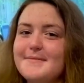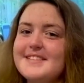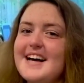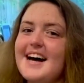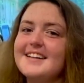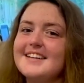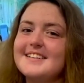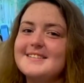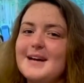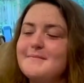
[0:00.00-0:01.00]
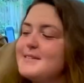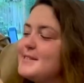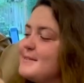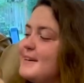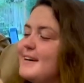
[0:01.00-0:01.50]
Miss Alex. I miss you
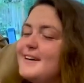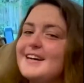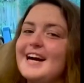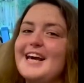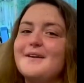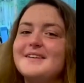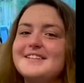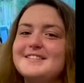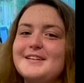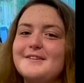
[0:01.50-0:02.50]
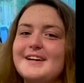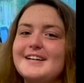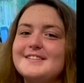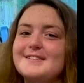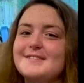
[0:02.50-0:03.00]
all and I can't wait to see you again
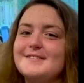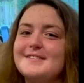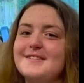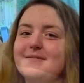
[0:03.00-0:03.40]
soon.